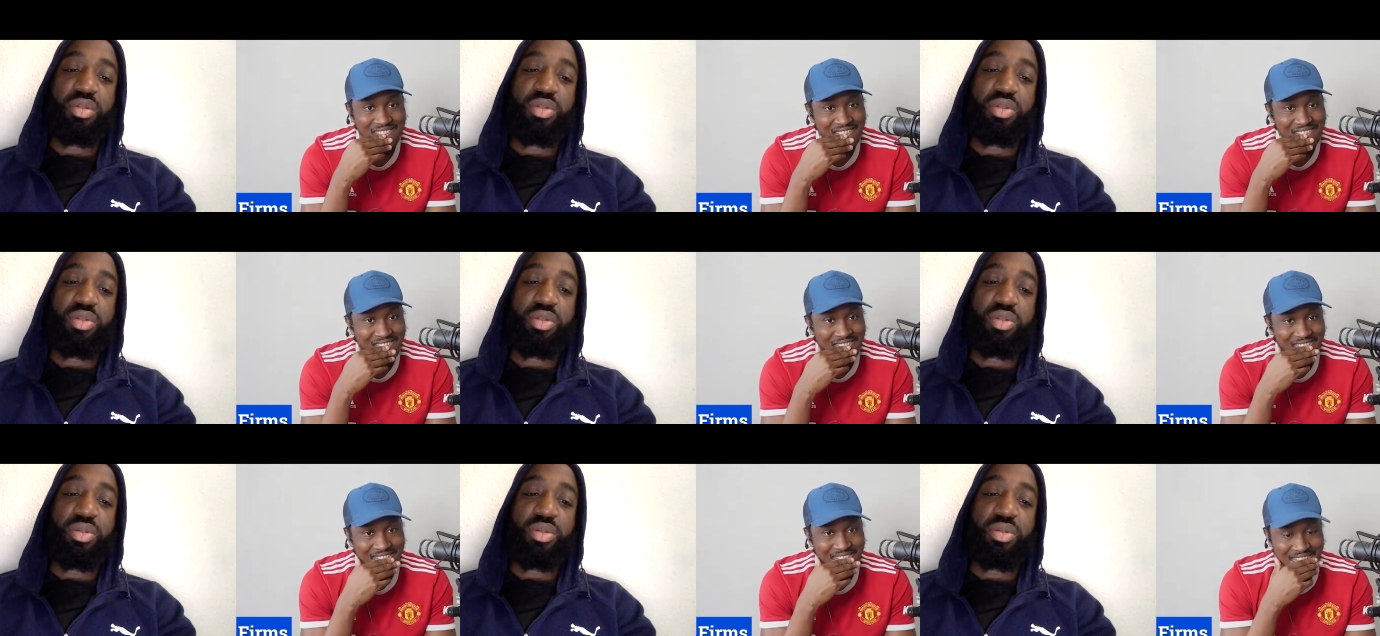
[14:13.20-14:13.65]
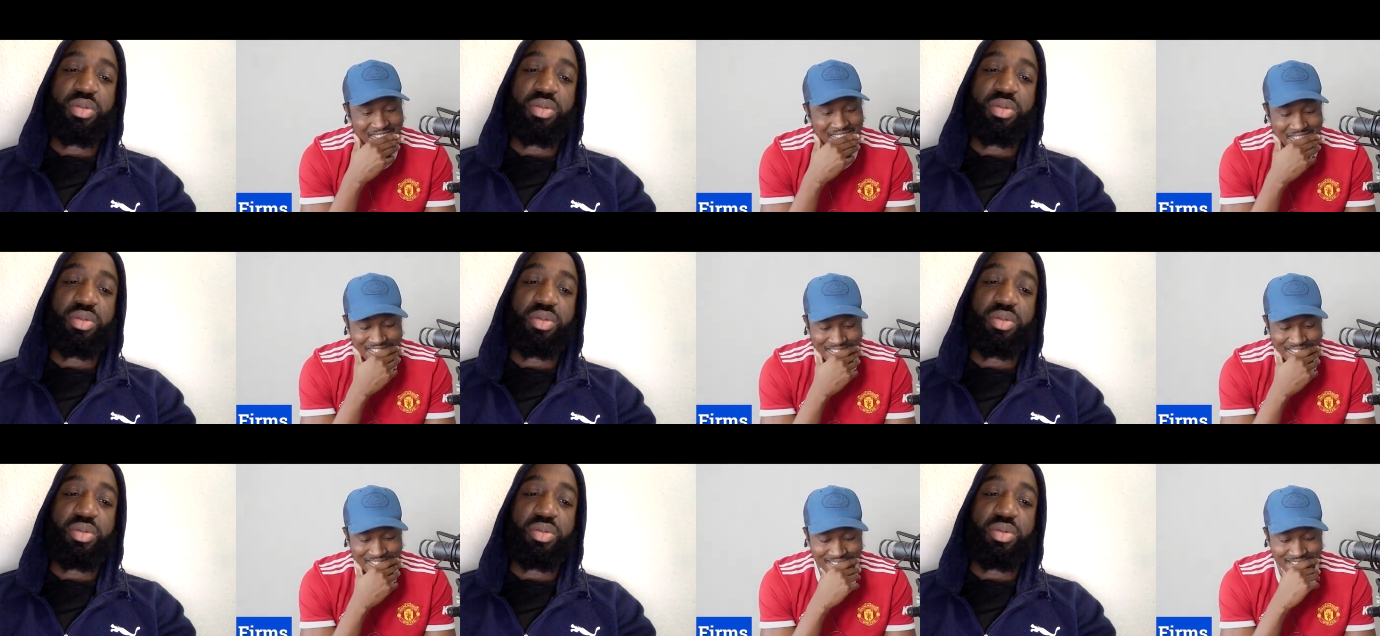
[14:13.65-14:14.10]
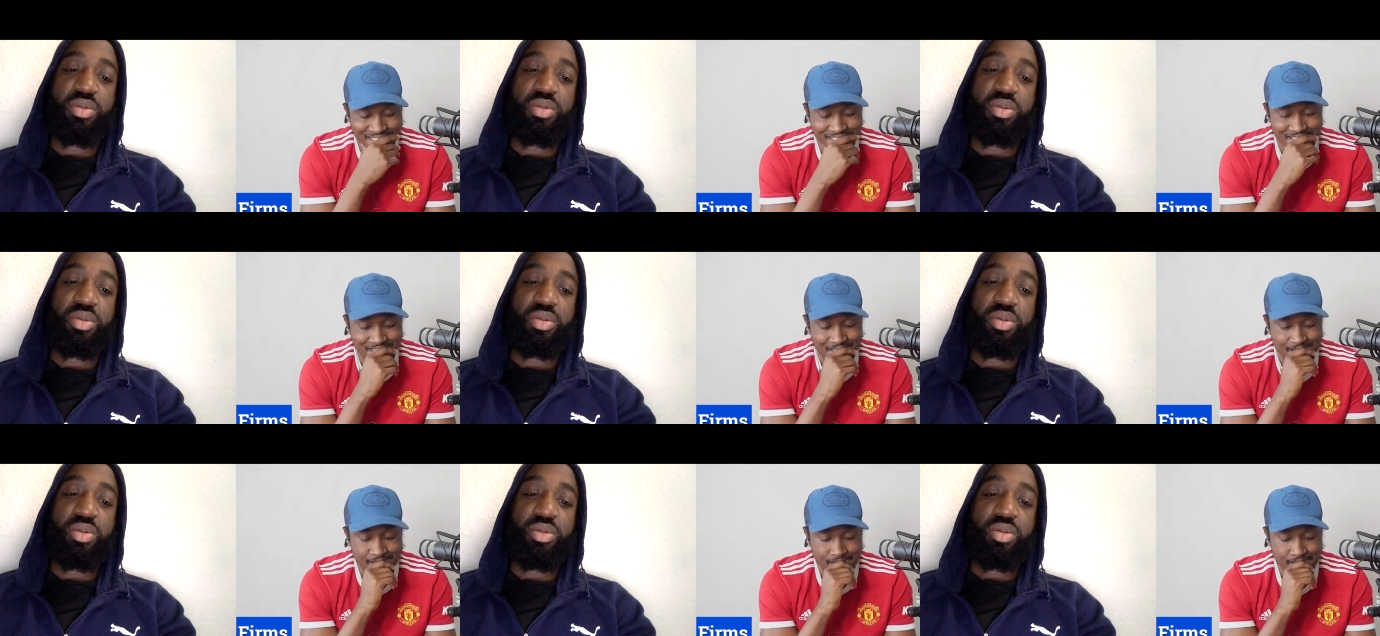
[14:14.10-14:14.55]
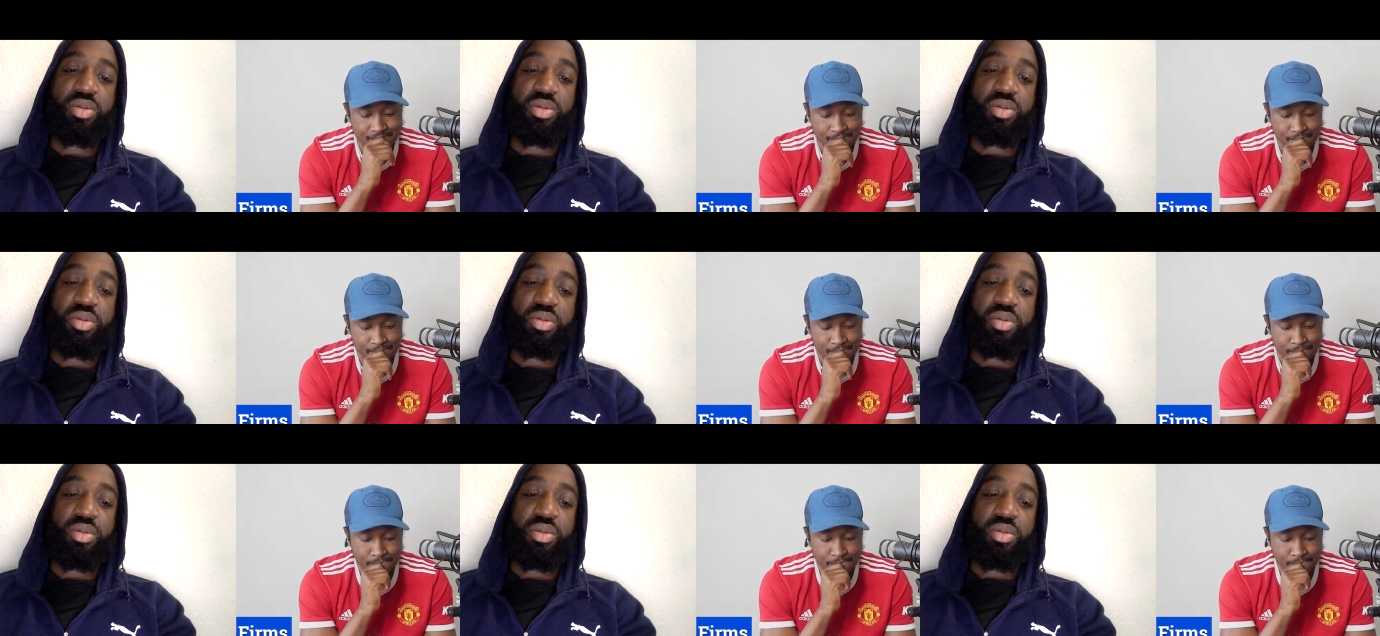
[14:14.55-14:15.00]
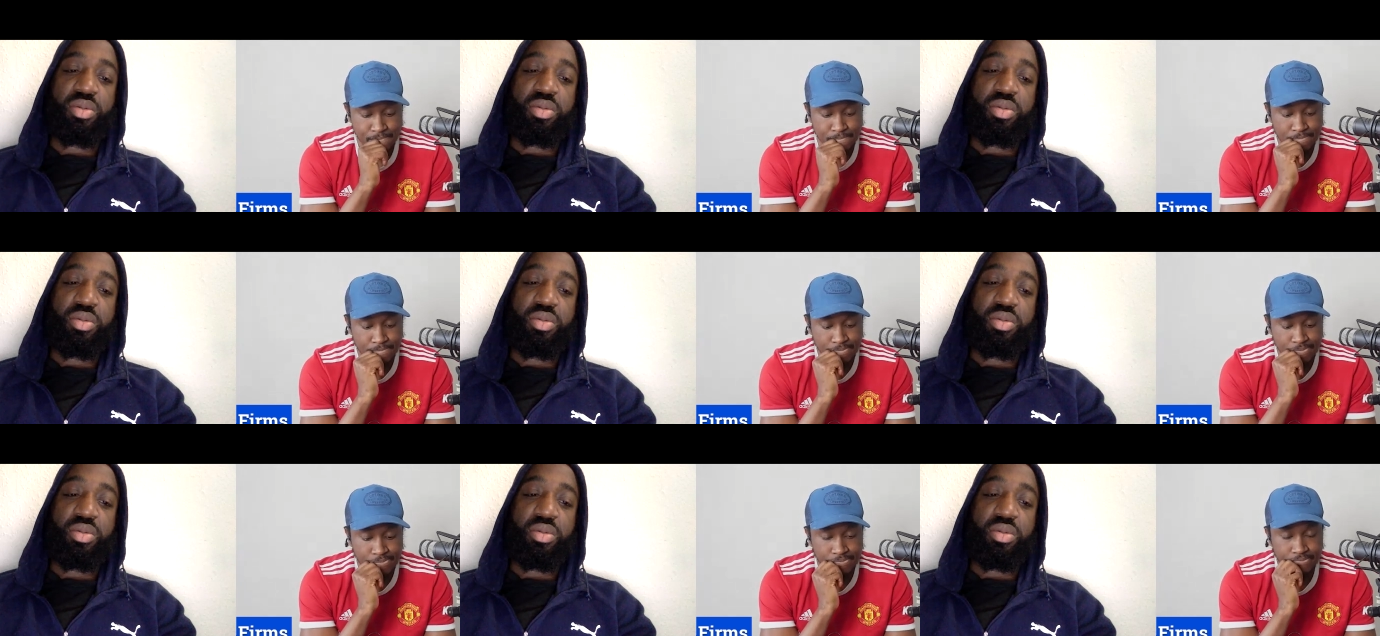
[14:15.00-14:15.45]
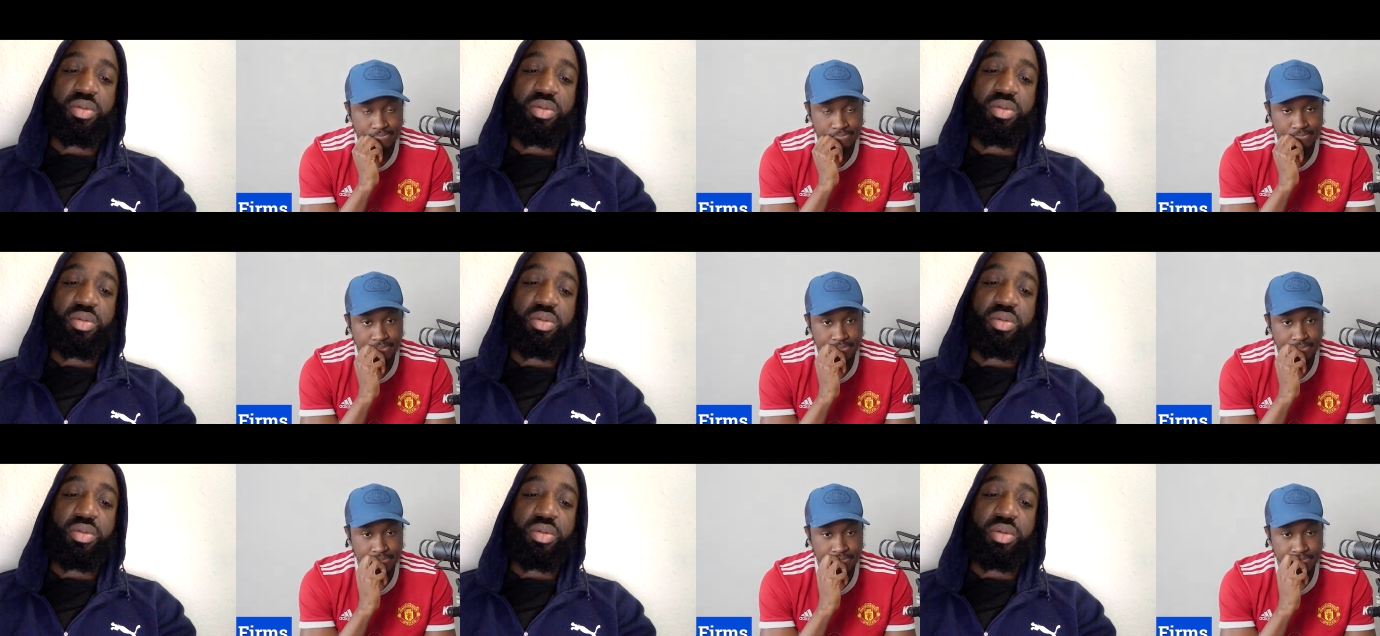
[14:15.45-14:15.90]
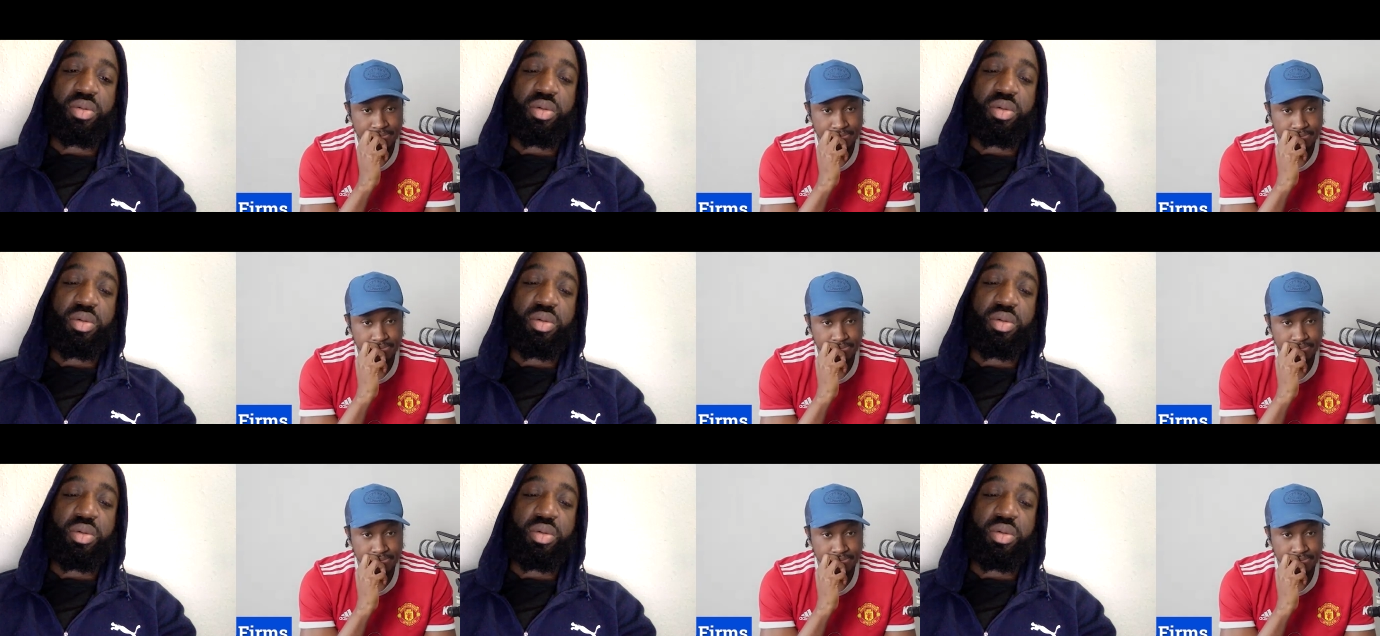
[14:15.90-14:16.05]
(silence)